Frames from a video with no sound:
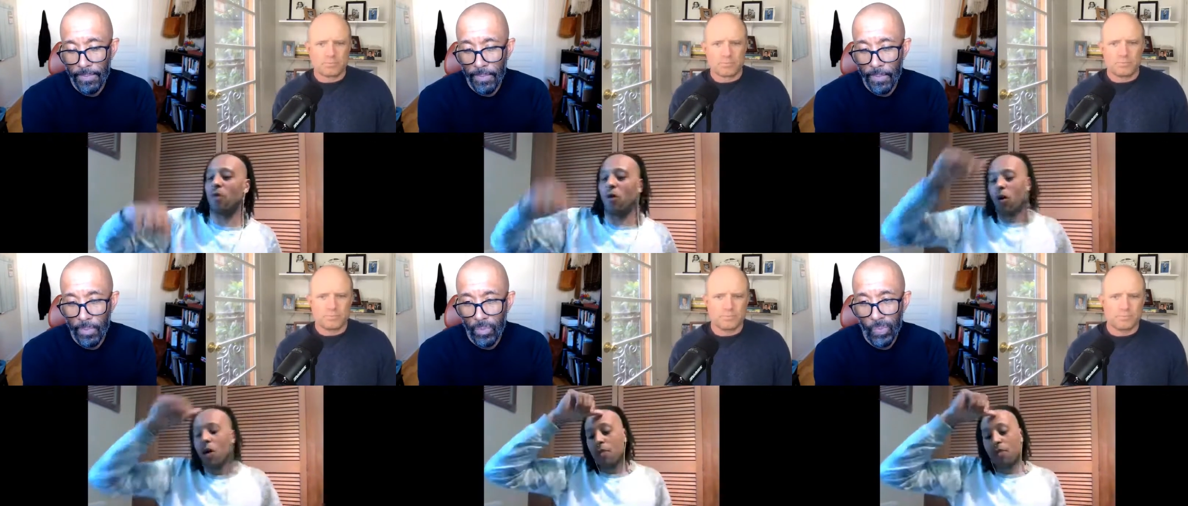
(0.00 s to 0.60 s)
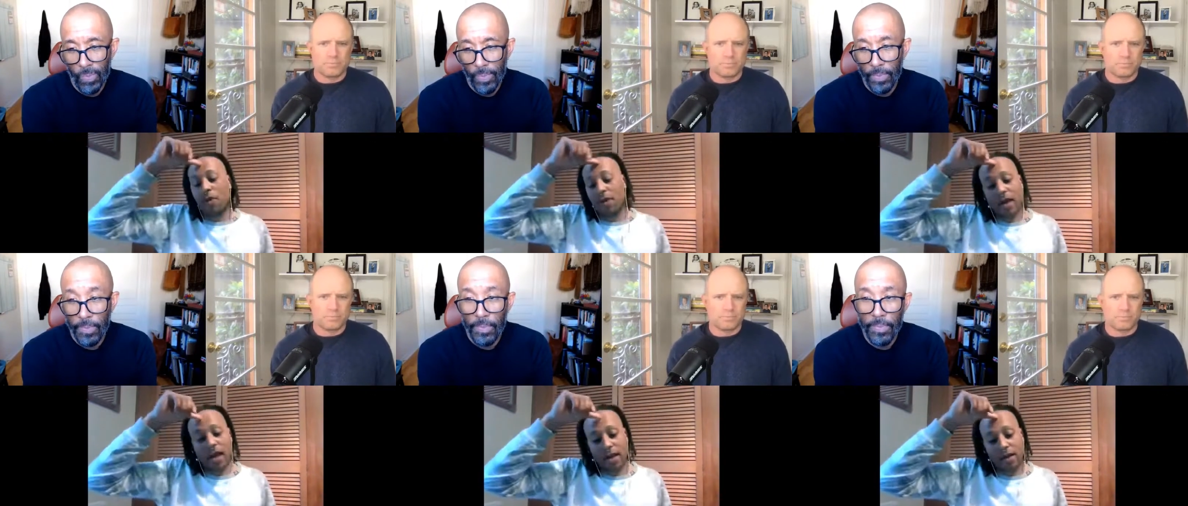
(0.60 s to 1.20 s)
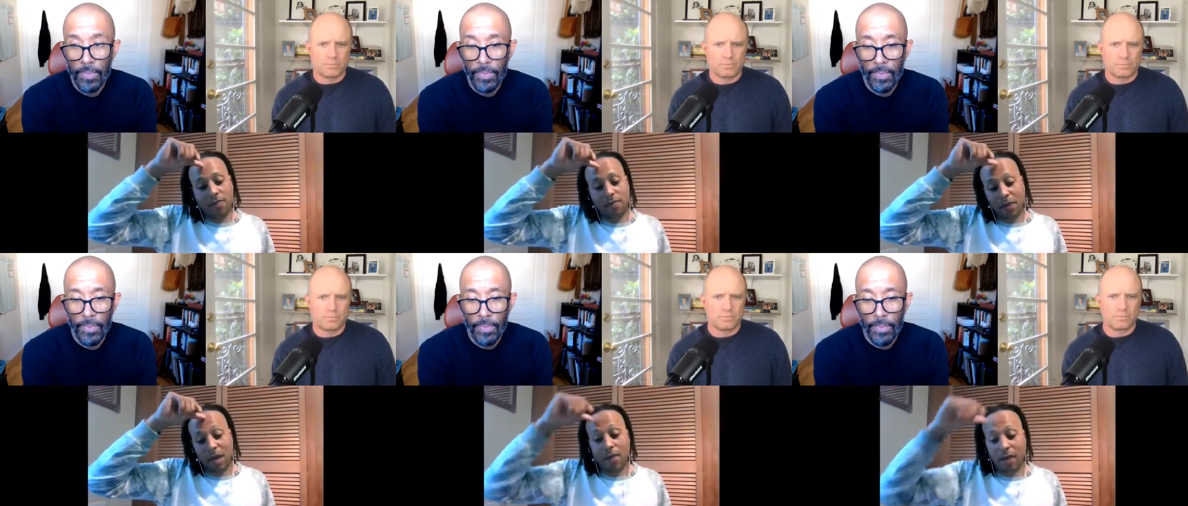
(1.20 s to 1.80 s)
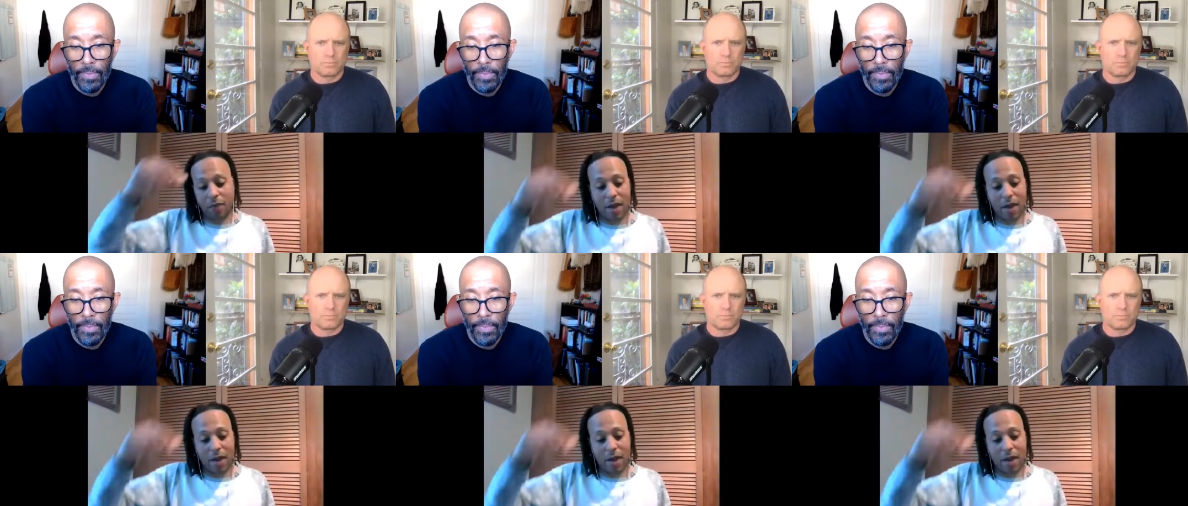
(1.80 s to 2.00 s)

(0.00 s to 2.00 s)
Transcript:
Speaker 1: more prominent in becoming